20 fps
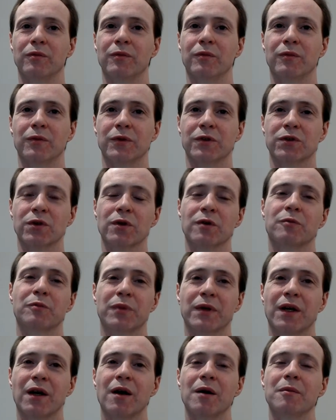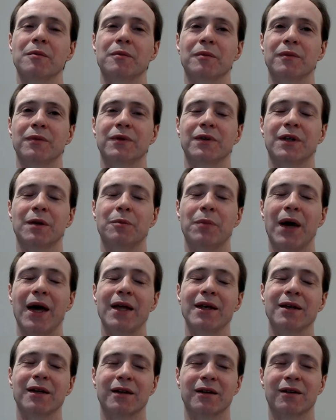sort of become
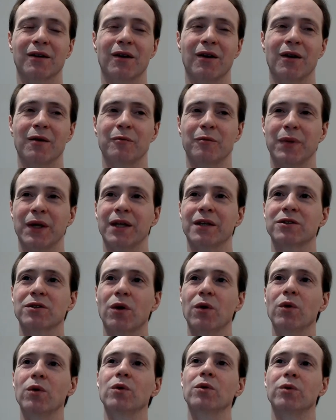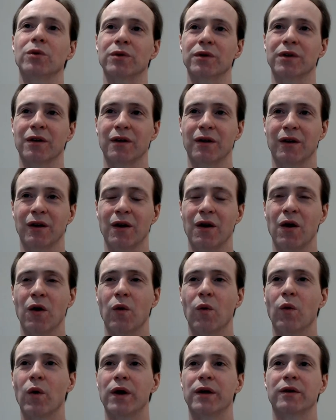dependent on being told
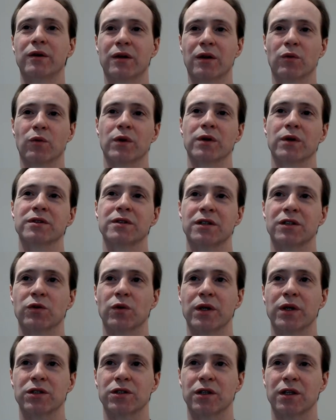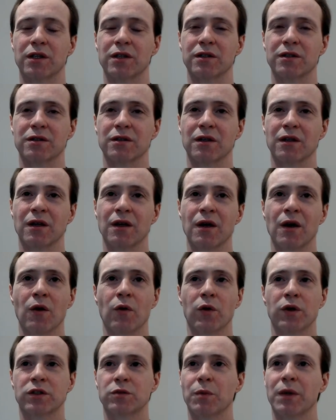what the real situation is,
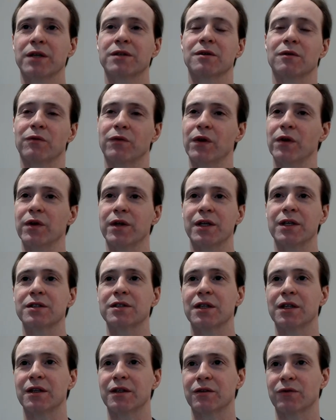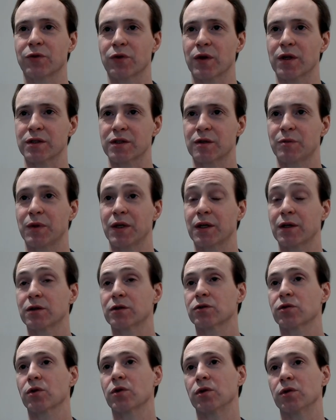which makes it very easy for us to be
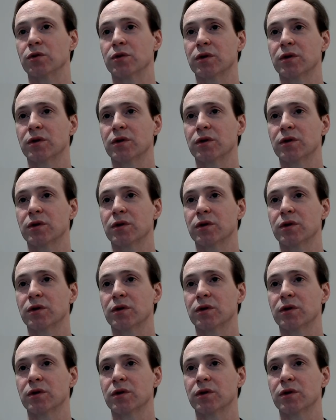controlled.